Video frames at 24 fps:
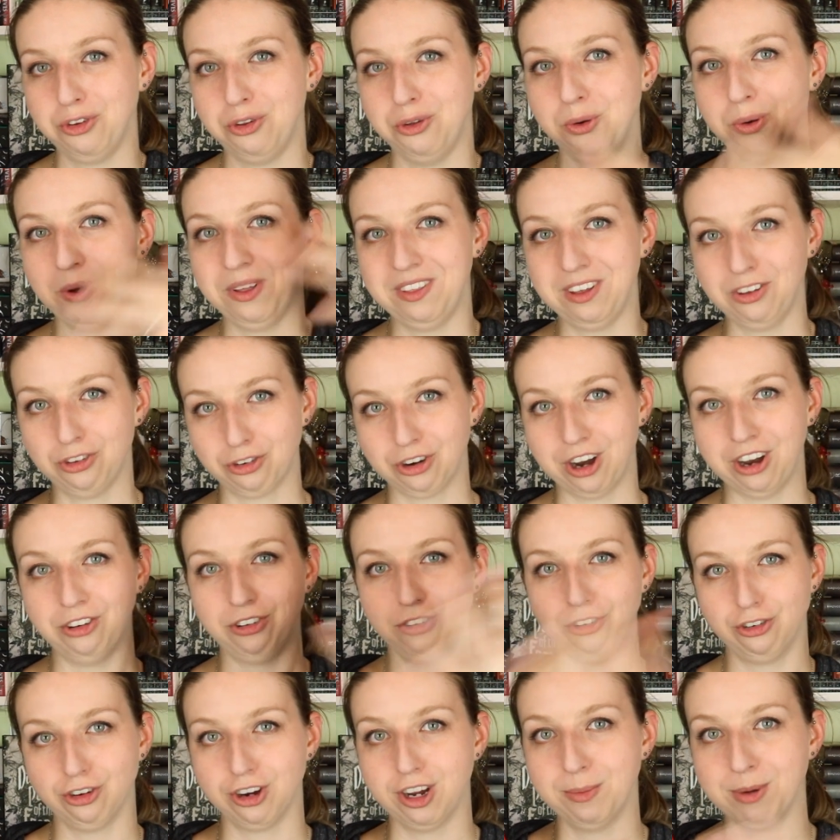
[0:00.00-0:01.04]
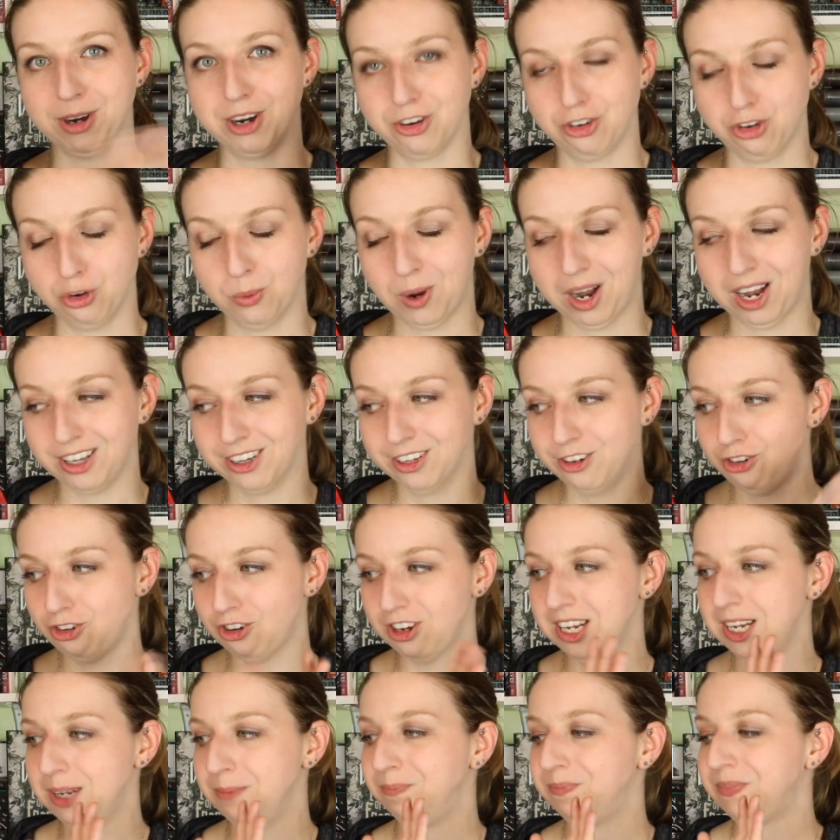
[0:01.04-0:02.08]
to the Strange the Dreamer
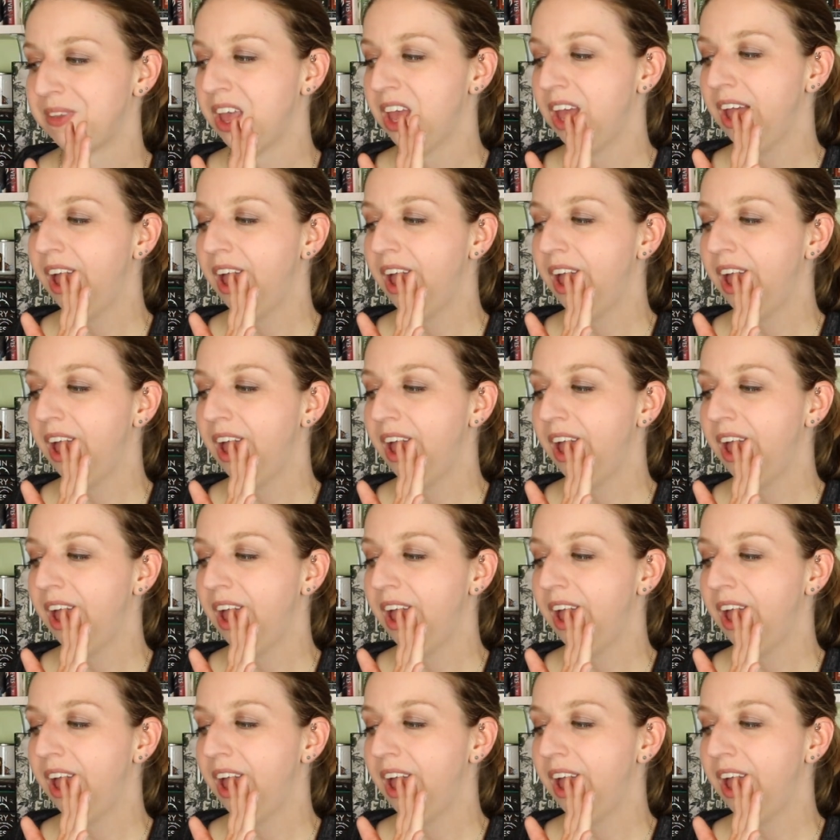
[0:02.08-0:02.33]
duology.